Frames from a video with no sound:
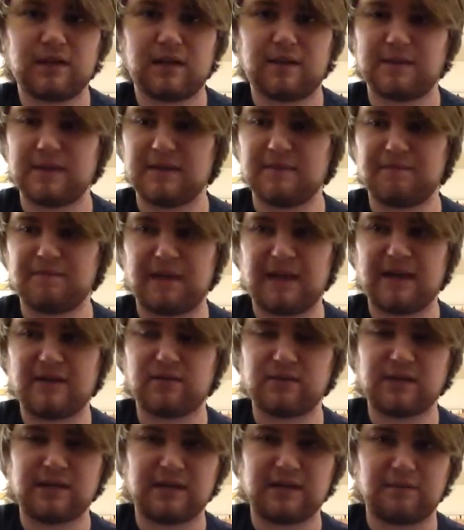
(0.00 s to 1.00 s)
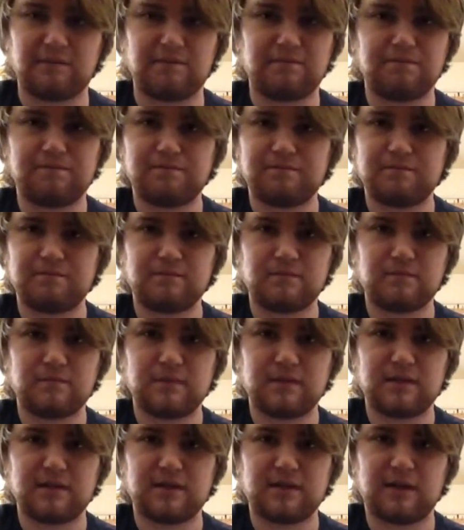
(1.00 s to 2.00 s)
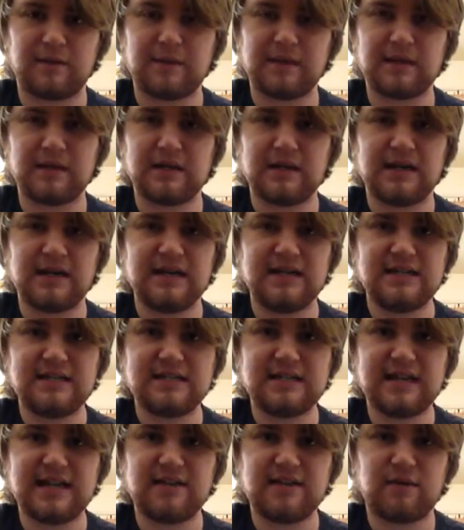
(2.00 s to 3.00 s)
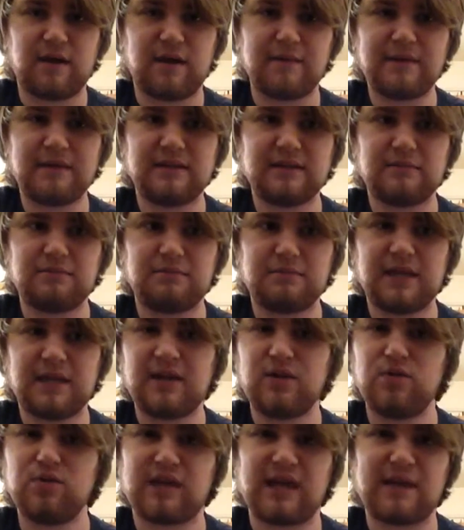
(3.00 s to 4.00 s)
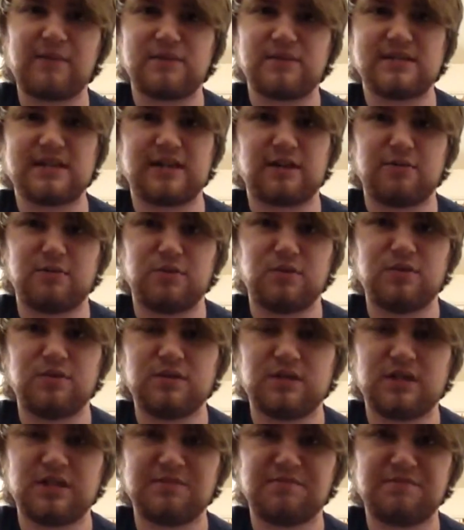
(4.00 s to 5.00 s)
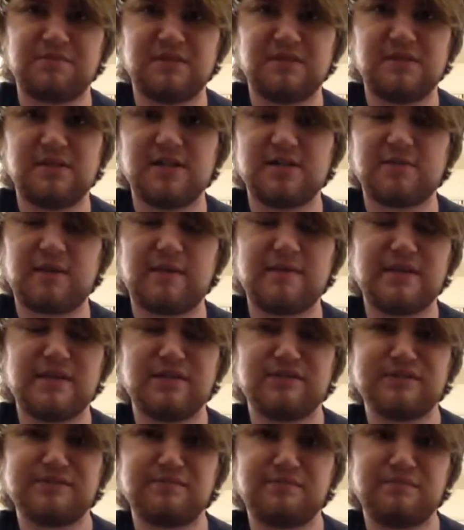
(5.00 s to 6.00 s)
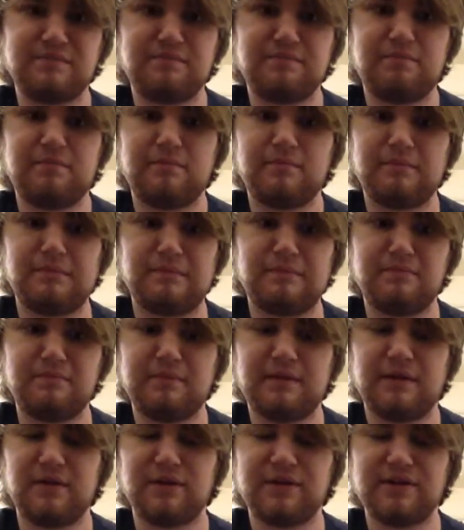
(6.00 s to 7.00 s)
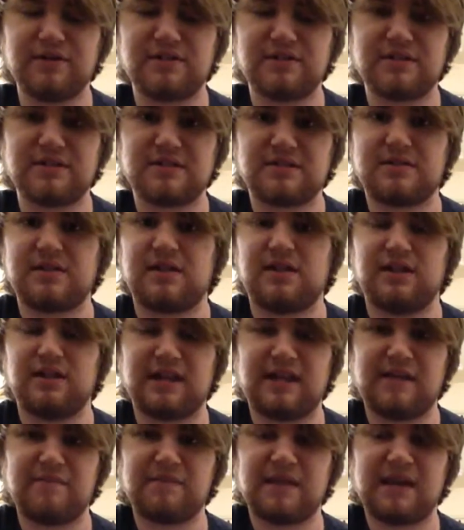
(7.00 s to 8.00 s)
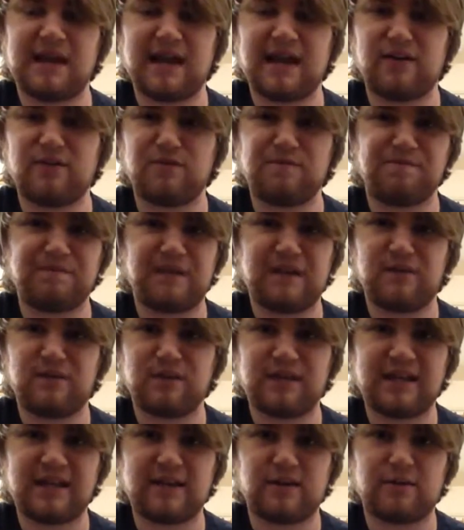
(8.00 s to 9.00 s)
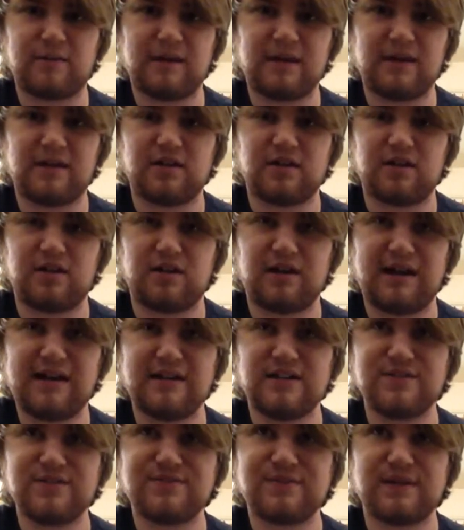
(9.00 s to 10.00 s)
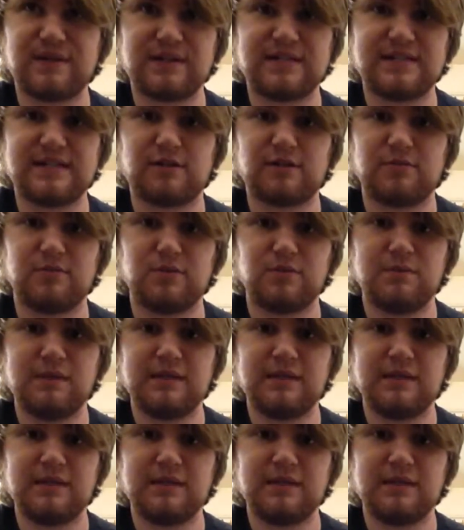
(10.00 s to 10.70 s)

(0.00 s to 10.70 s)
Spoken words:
I mean, I don't get it. I mean, Snake, that whole game was terrible. That's probably the only Metal Gear Solid game that I don't really care about at all. I just found it terrible.